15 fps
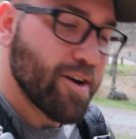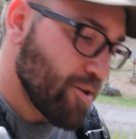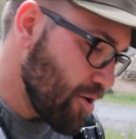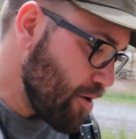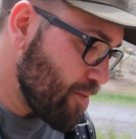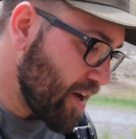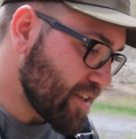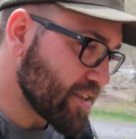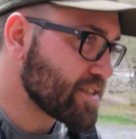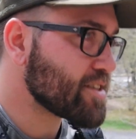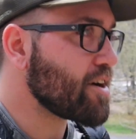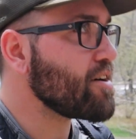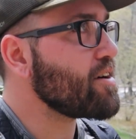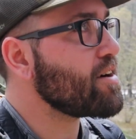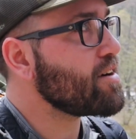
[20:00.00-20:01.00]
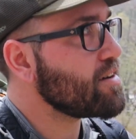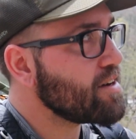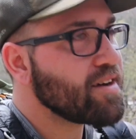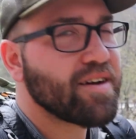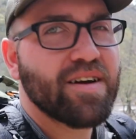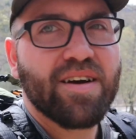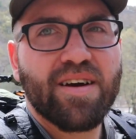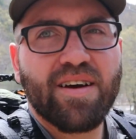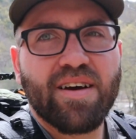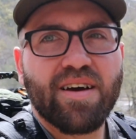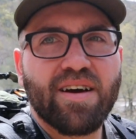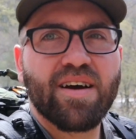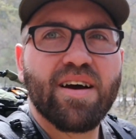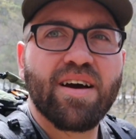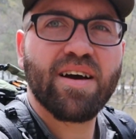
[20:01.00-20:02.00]
we're about to start
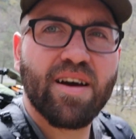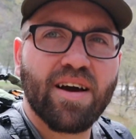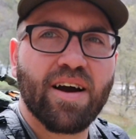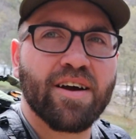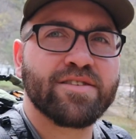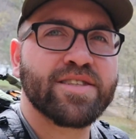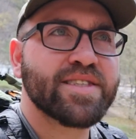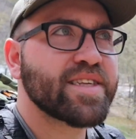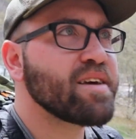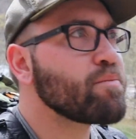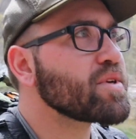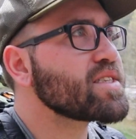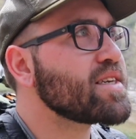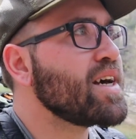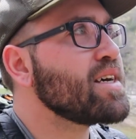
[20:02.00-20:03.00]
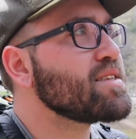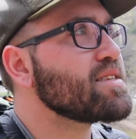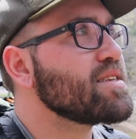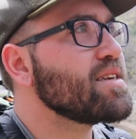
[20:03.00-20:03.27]
our steep ascent